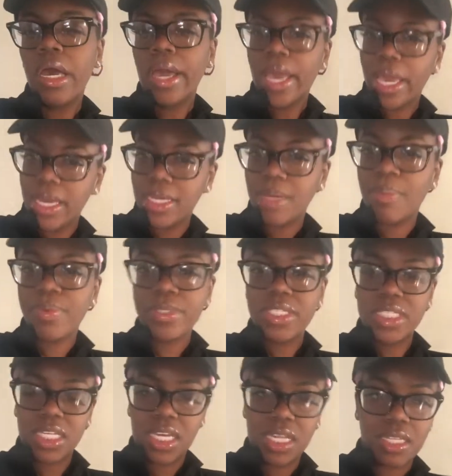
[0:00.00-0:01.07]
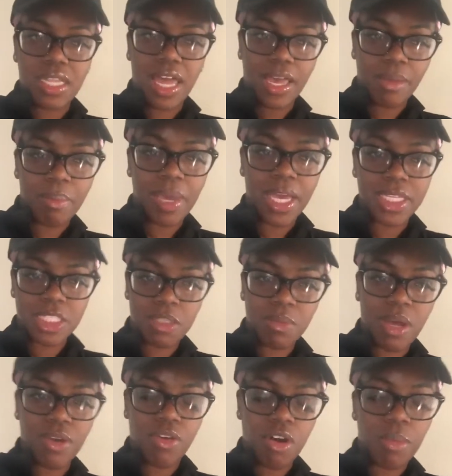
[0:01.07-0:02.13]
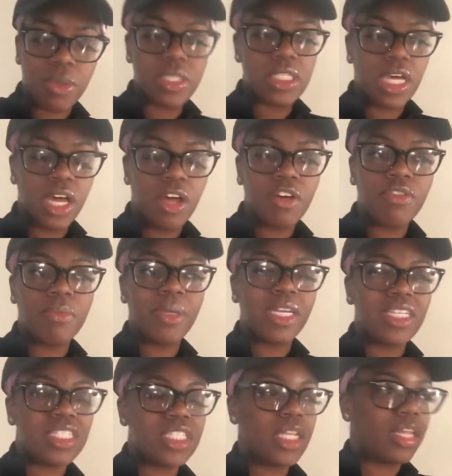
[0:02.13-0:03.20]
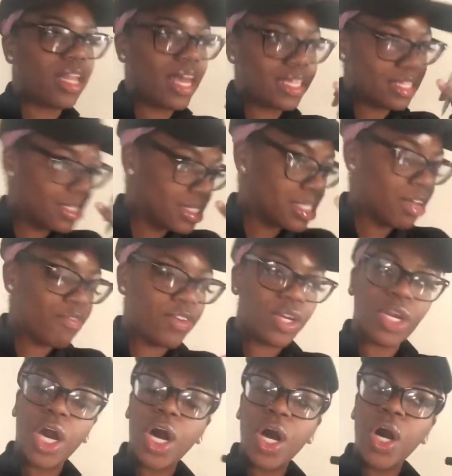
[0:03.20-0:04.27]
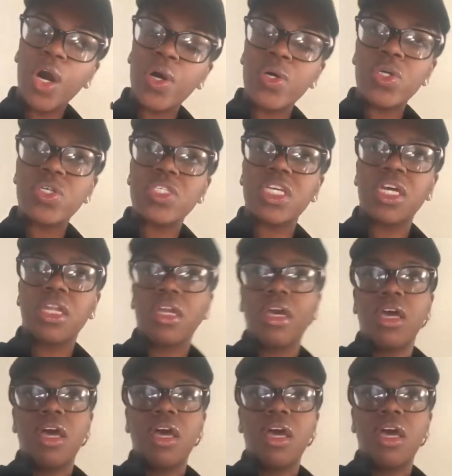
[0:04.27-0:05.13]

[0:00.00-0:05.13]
80% like back to my normal self, but it's still like this stuffy nose. And